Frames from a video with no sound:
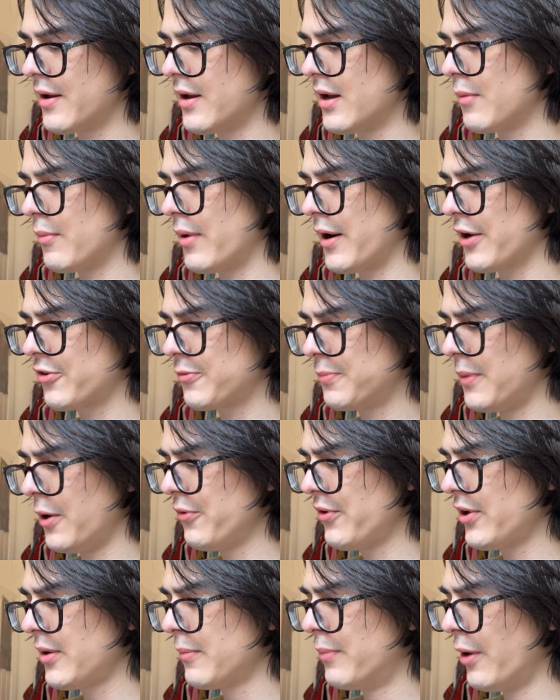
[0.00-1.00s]
by
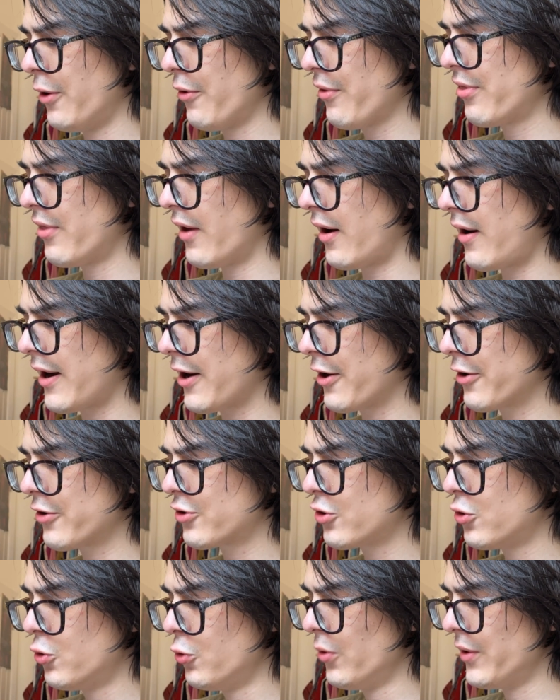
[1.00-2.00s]
exposing both the hired
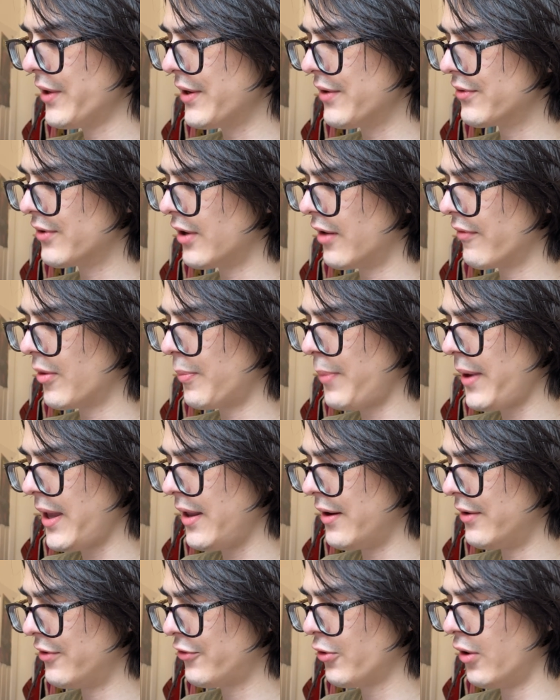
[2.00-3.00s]
coolies of the
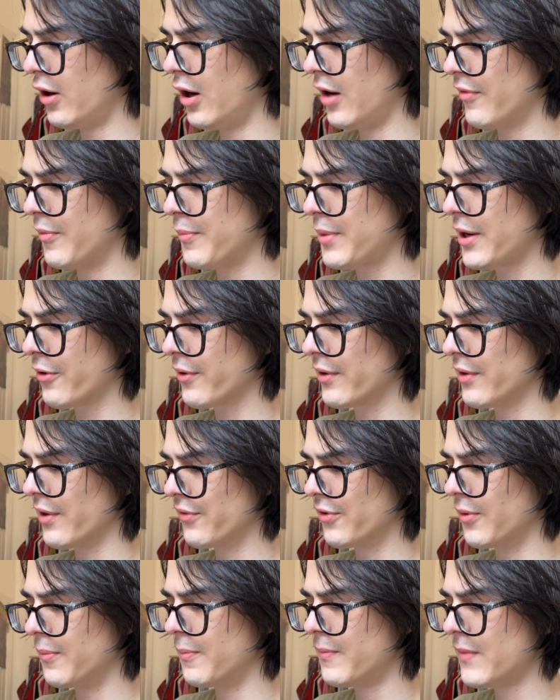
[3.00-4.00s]
pen of
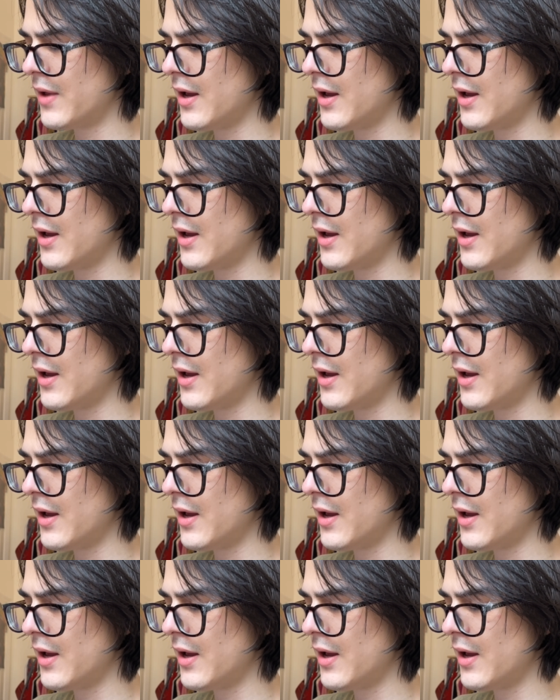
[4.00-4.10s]
imperialism